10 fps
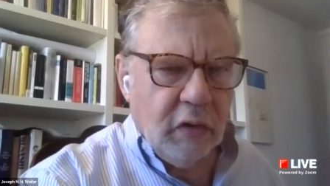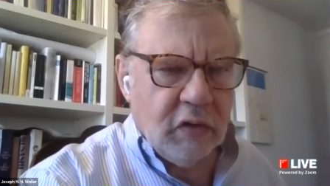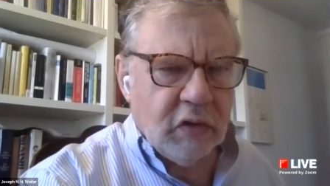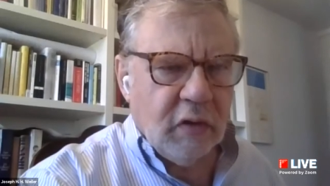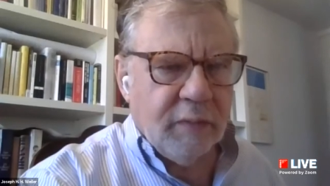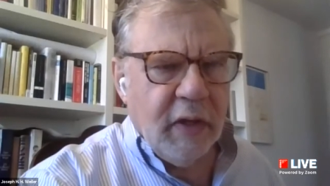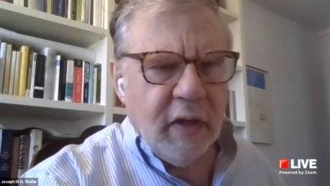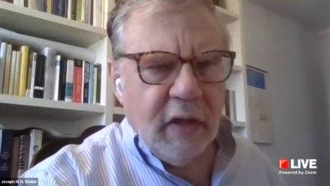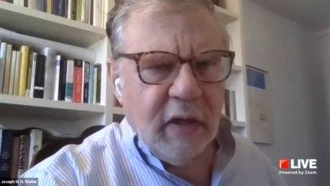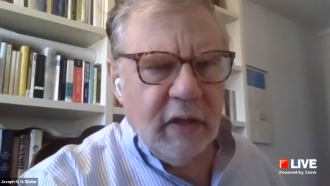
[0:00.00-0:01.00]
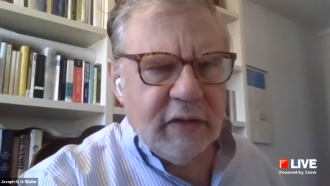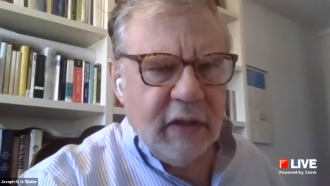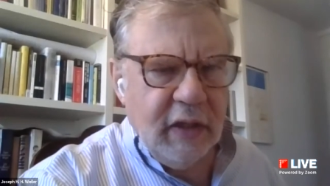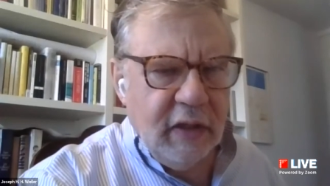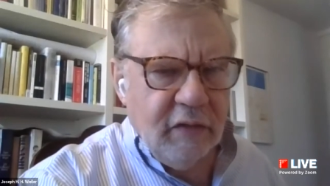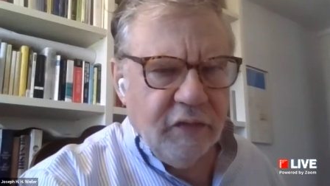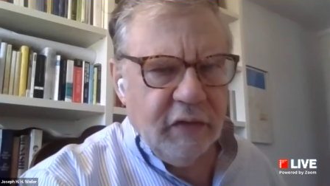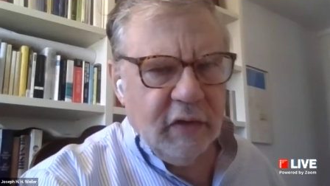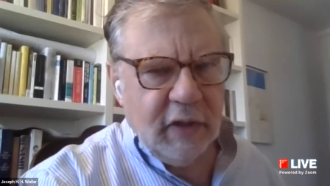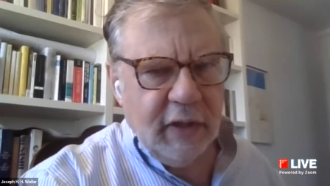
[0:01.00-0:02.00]
workshop is
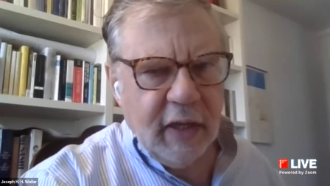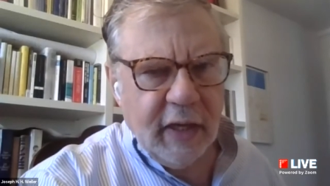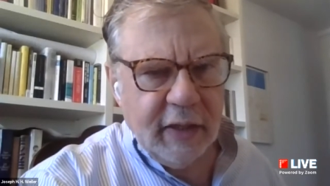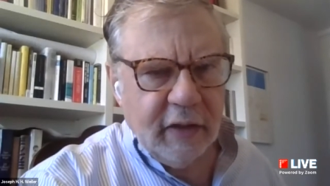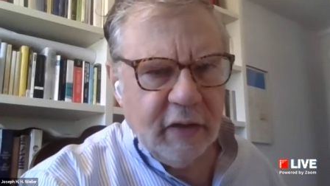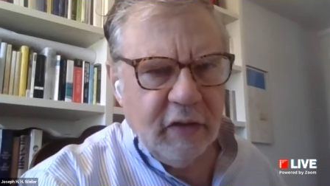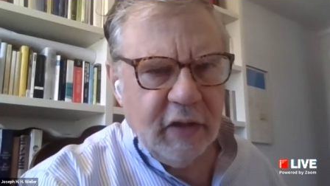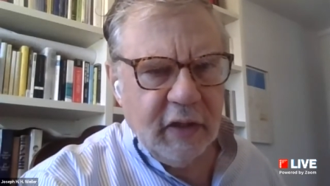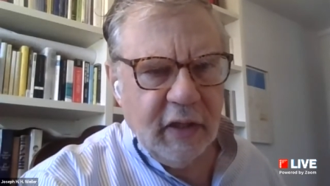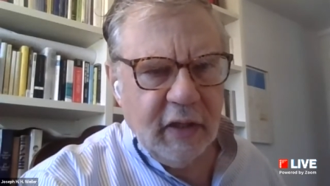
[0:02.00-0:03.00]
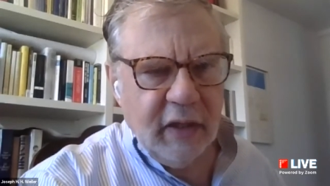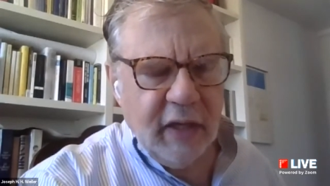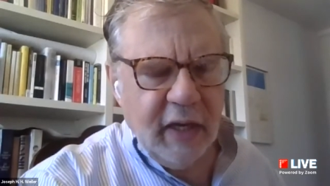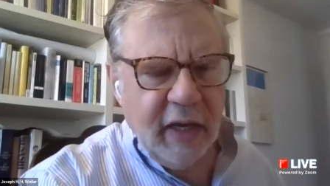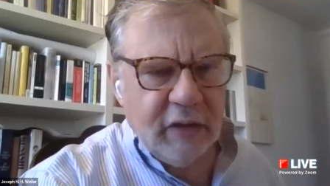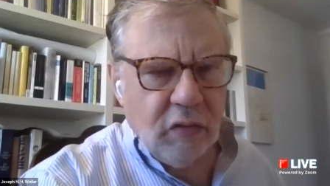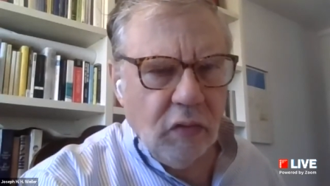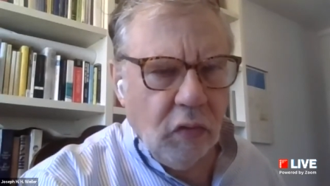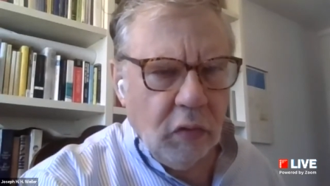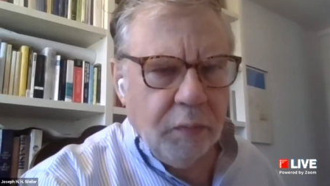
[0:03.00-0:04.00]
infinitely higher than at
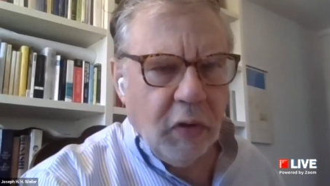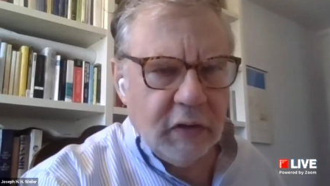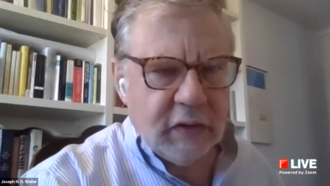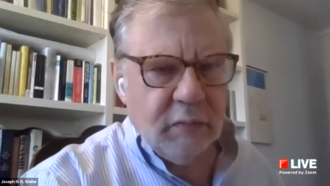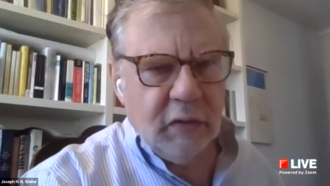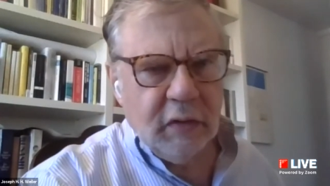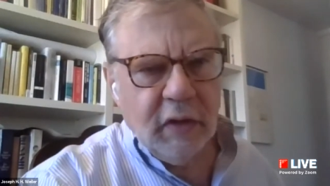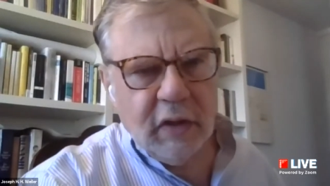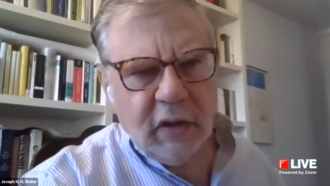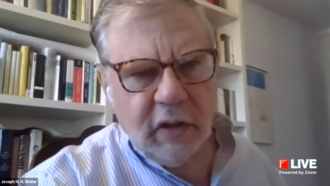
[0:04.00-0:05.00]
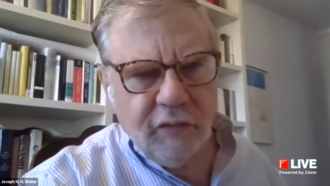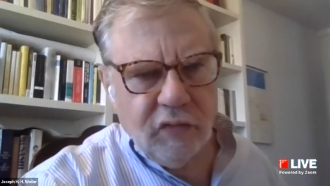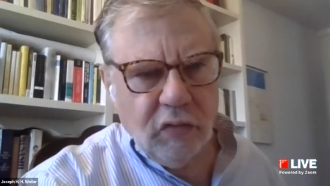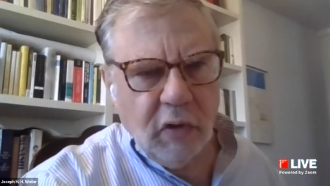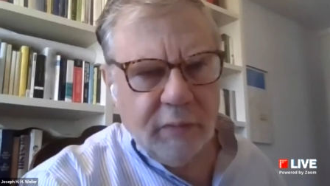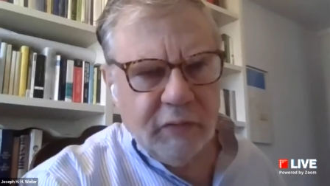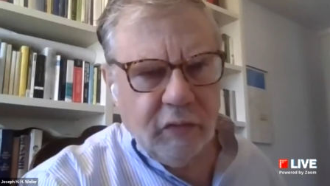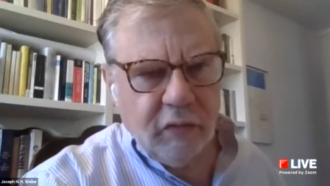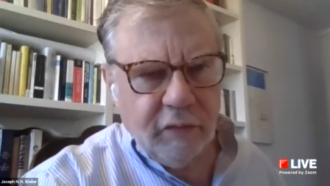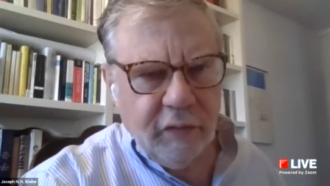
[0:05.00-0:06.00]
all possible if you opt
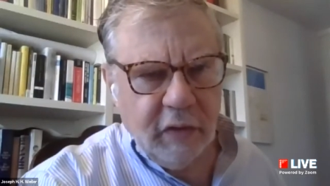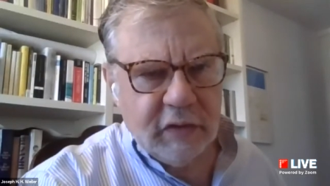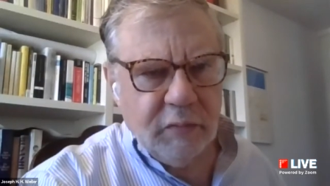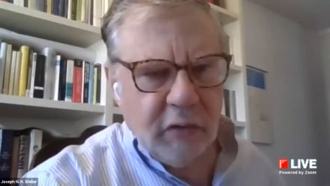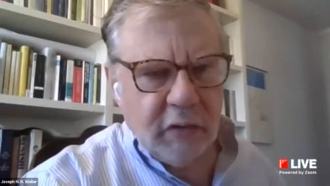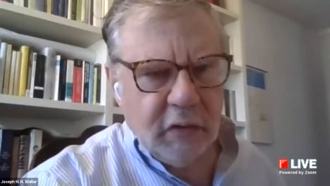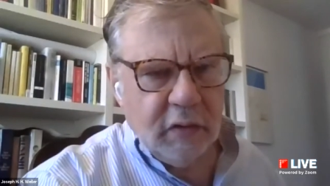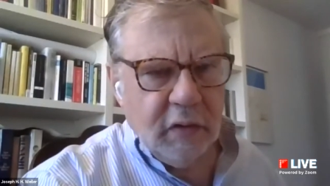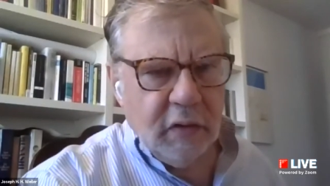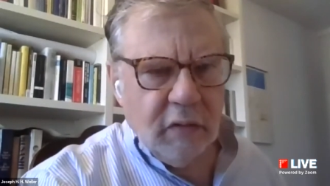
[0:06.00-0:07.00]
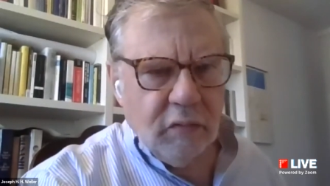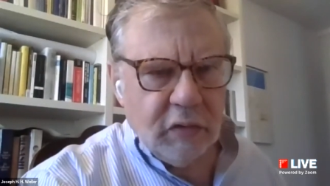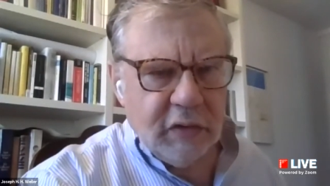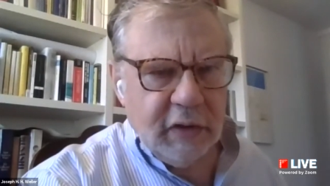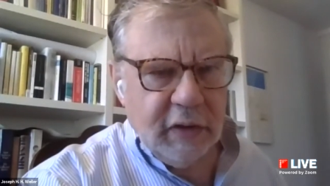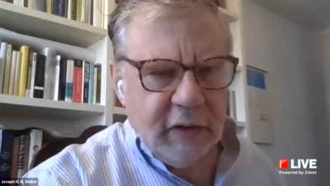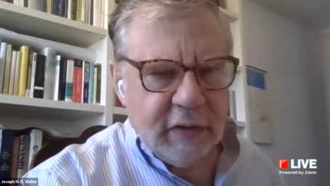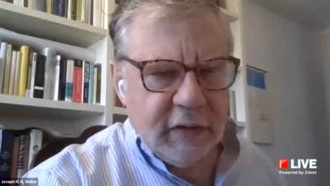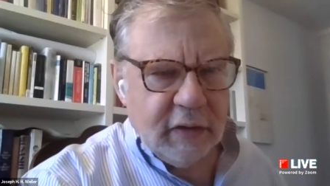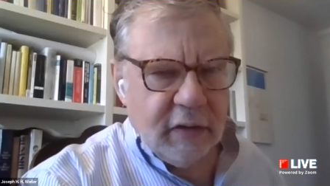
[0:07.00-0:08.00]
for the first model, which
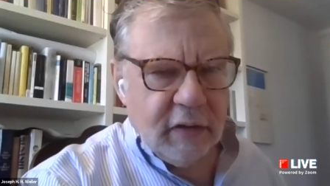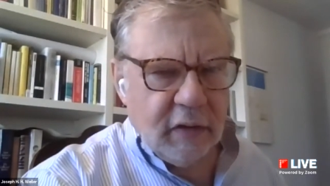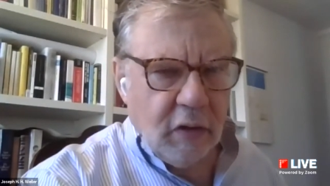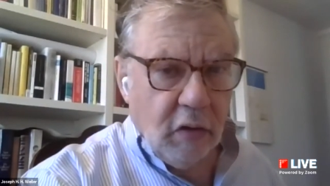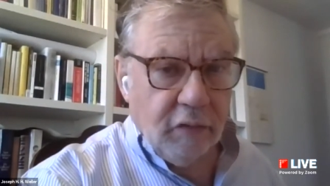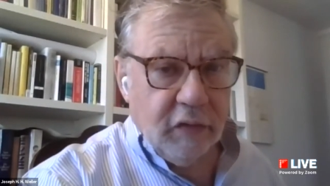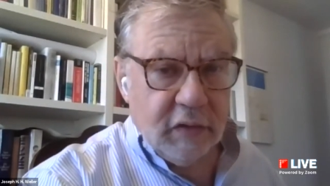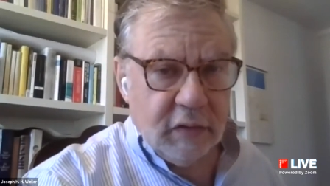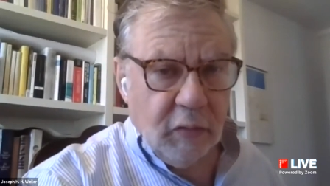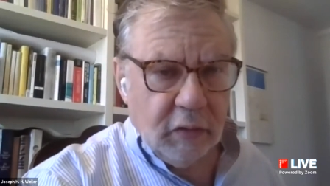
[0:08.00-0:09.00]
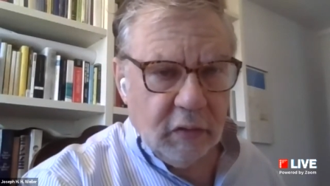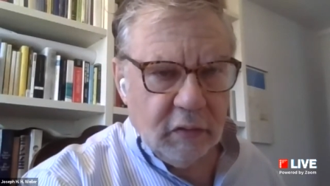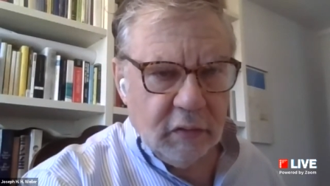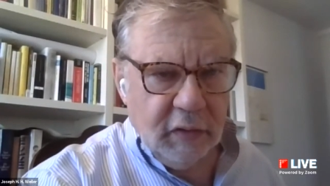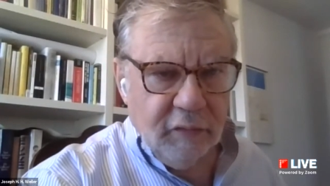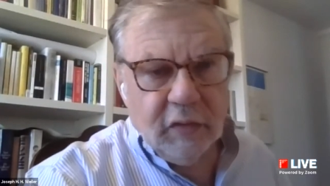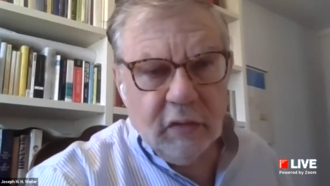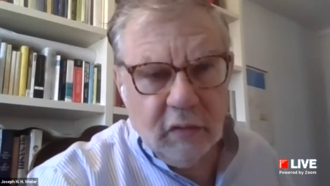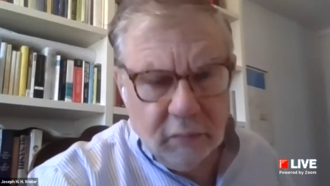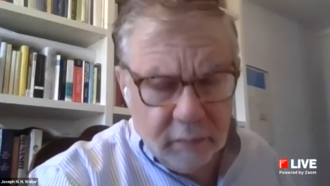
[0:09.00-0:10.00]
is the conference model,
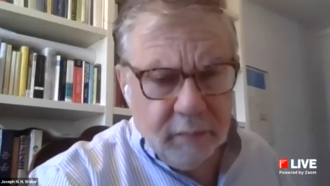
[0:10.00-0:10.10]
even